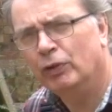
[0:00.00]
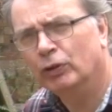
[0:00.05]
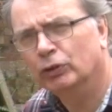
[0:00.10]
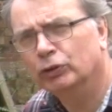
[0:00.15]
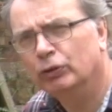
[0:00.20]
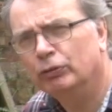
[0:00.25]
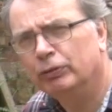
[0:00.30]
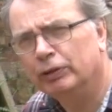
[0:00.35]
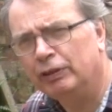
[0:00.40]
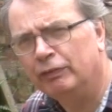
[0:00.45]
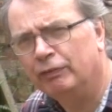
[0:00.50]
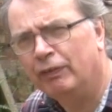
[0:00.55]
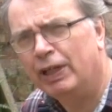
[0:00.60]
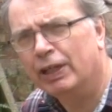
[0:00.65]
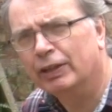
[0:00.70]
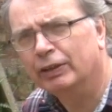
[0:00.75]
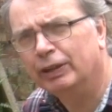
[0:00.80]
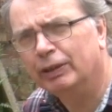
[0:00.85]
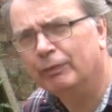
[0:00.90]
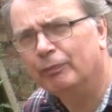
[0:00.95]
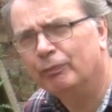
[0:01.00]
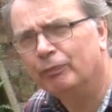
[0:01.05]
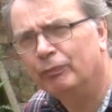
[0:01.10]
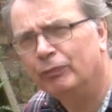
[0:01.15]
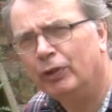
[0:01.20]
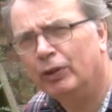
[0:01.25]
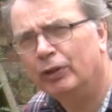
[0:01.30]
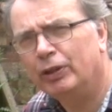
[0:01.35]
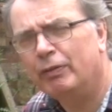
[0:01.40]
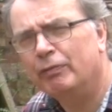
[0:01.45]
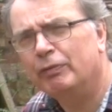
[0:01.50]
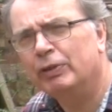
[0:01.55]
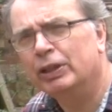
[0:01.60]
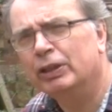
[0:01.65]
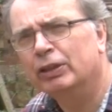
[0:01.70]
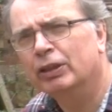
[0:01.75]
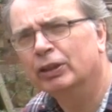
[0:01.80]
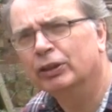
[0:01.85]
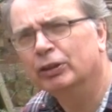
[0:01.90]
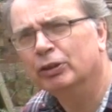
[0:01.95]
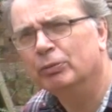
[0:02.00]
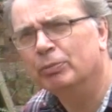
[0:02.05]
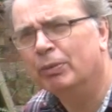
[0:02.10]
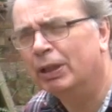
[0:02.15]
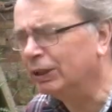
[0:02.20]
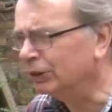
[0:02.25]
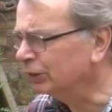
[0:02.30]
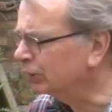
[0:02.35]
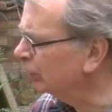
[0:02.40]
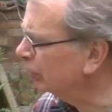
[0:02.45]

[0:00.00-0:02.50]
not already found it, not everything I do makes